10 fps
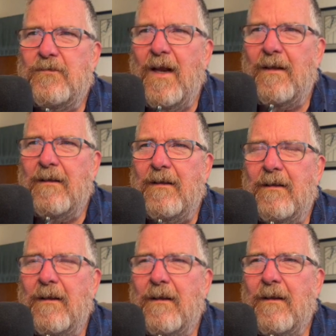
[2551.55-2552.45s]

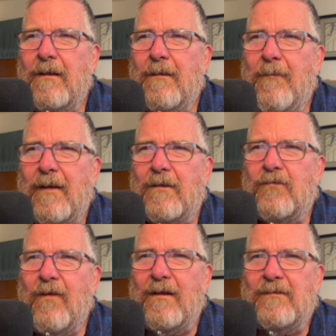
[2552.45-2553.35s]
gently make a
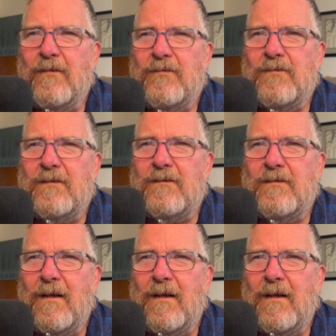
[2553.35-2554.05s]
translucent